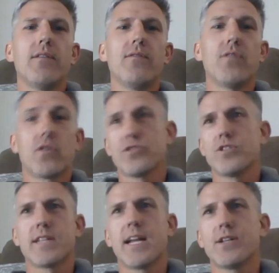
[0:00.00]

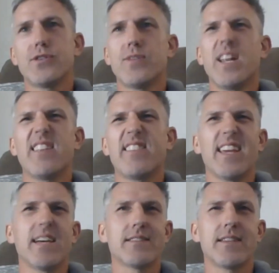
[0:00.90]
versus like doing anything
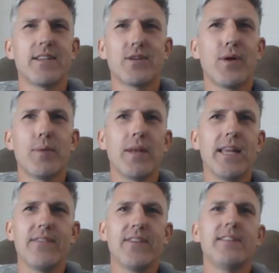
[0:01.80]
else I didn't quite
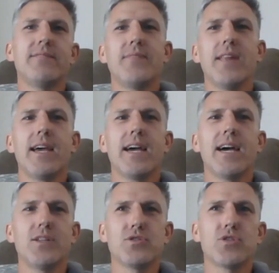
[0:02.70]
believe in,
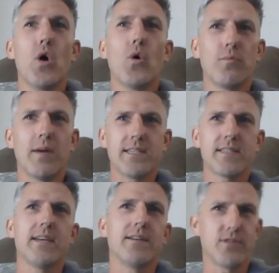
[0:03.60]
just to hone my
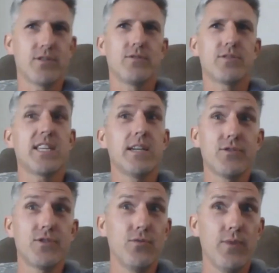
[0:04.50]
skills. So
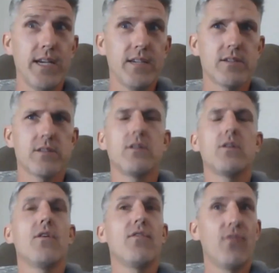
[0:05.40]
skilled two ways,
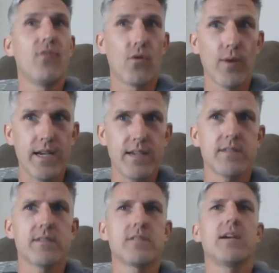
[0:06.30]
four
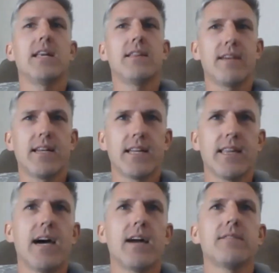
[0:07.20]
ways, anything like
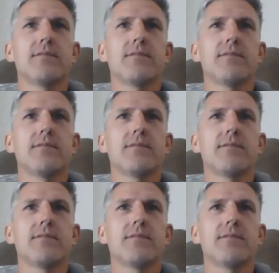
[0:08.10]
that,